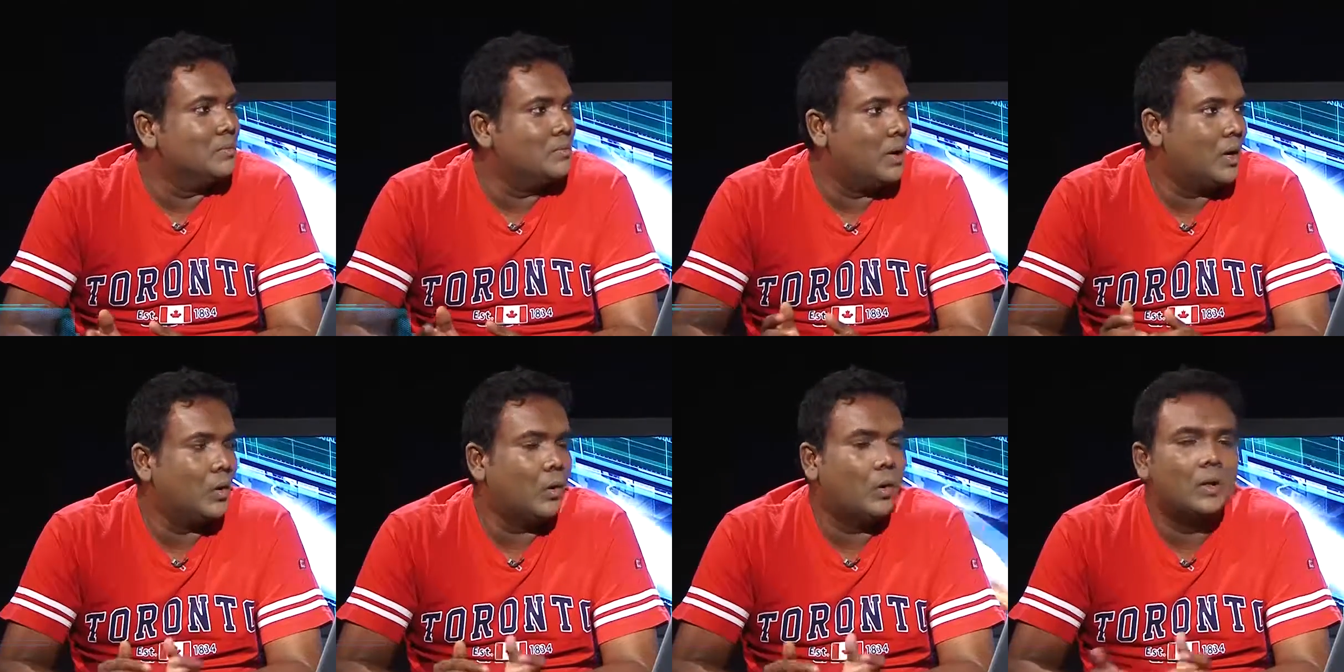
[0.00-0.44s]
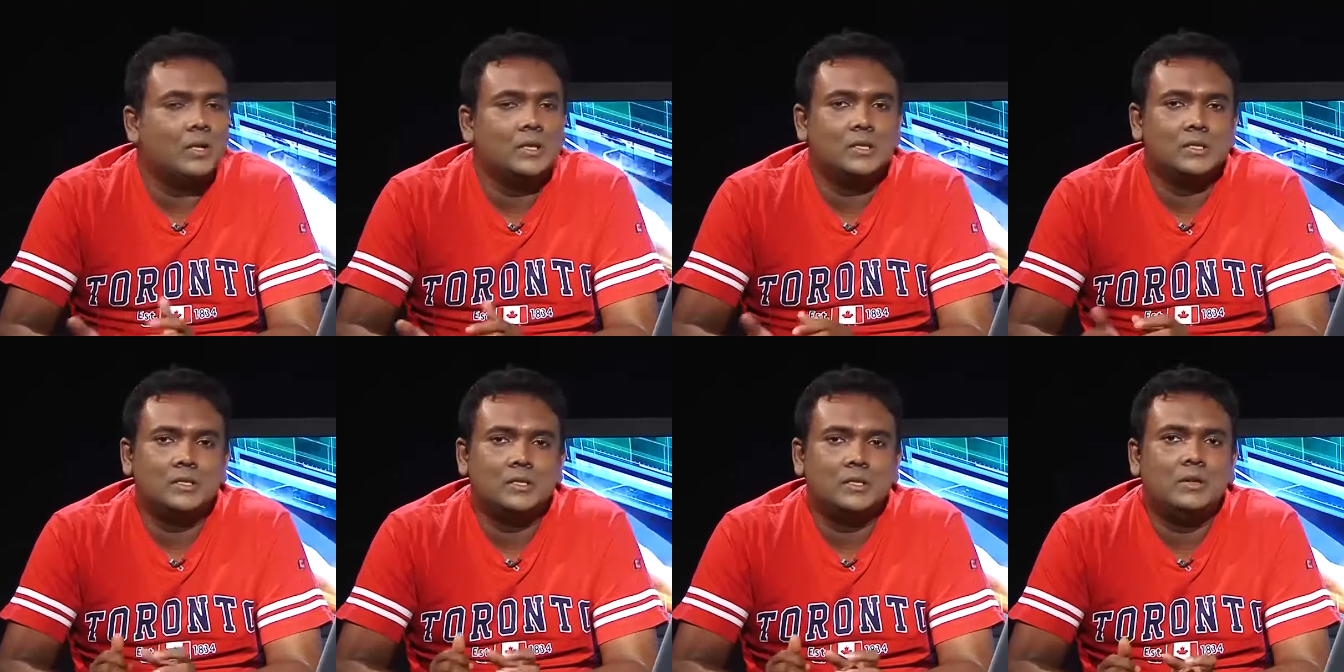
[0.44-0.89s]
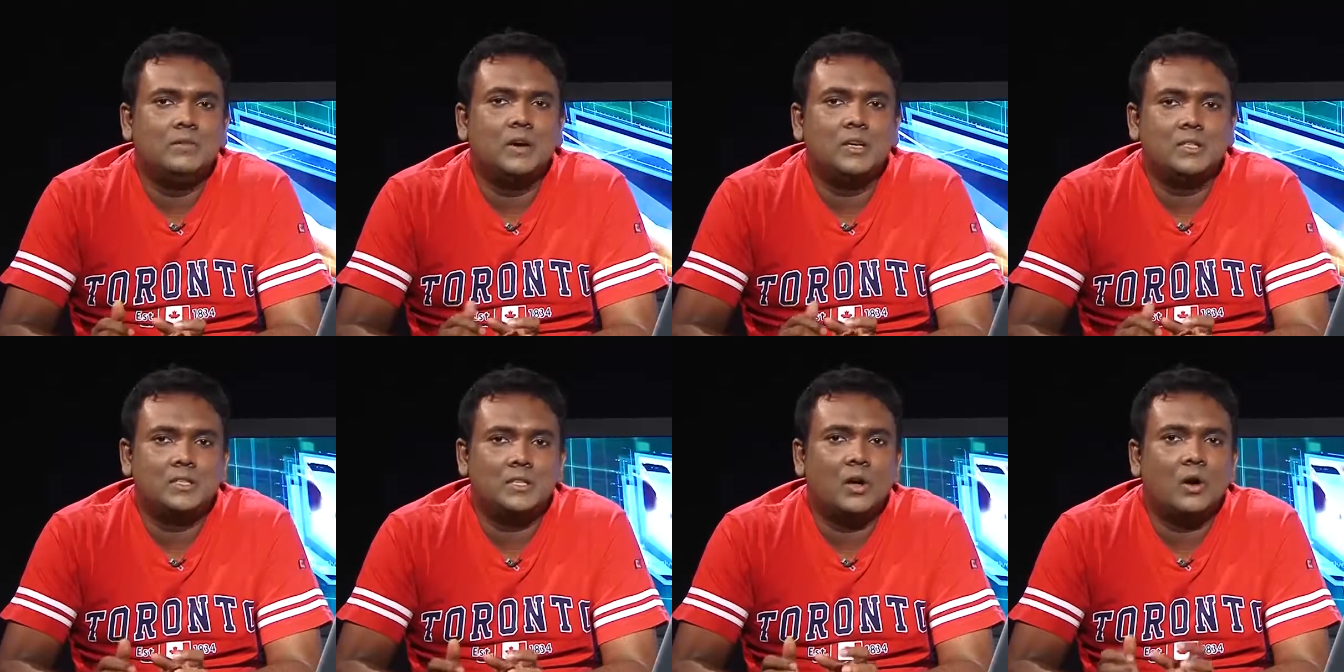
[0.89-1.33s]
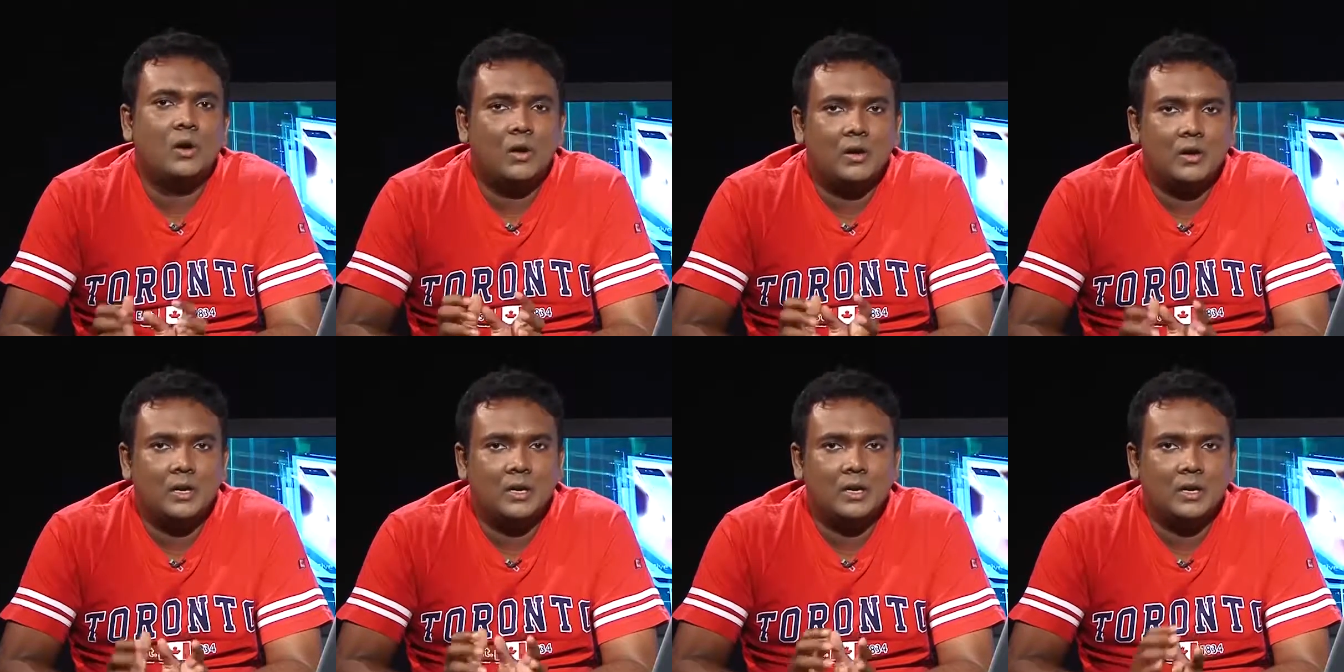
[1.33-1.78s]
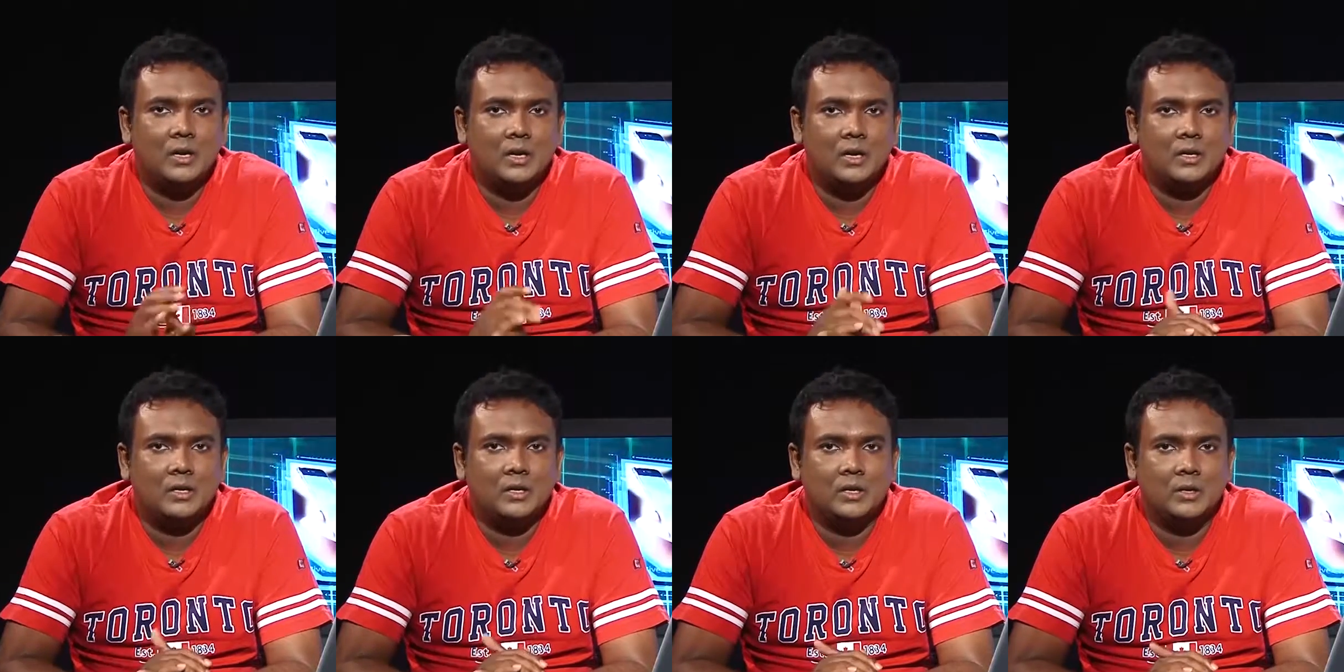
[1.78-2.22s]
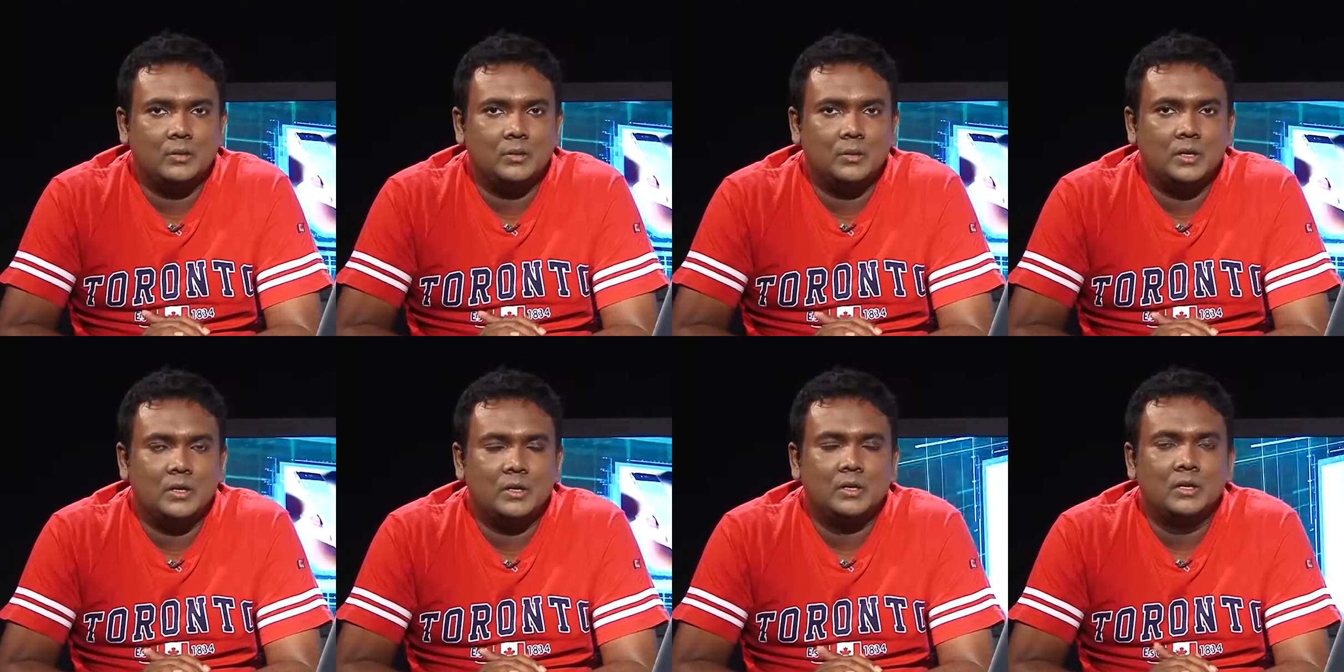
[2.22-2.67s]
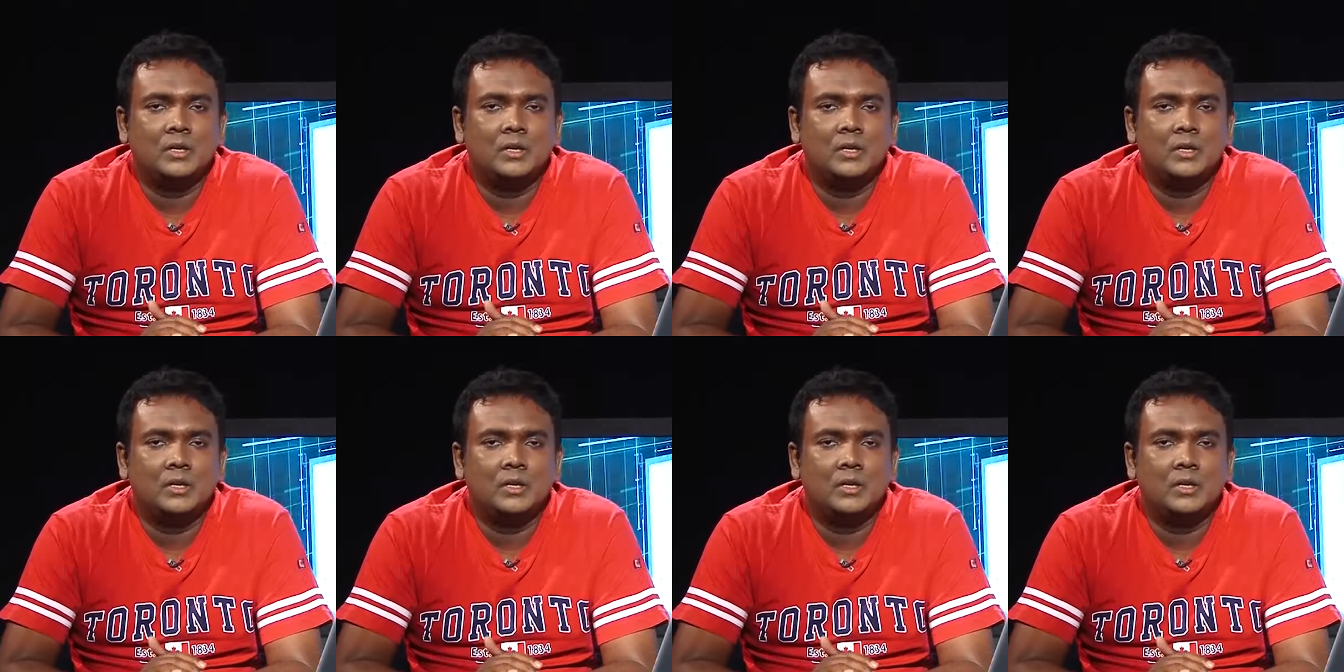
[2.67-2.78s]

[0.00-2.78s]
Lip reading: but all these devices are already connected to it.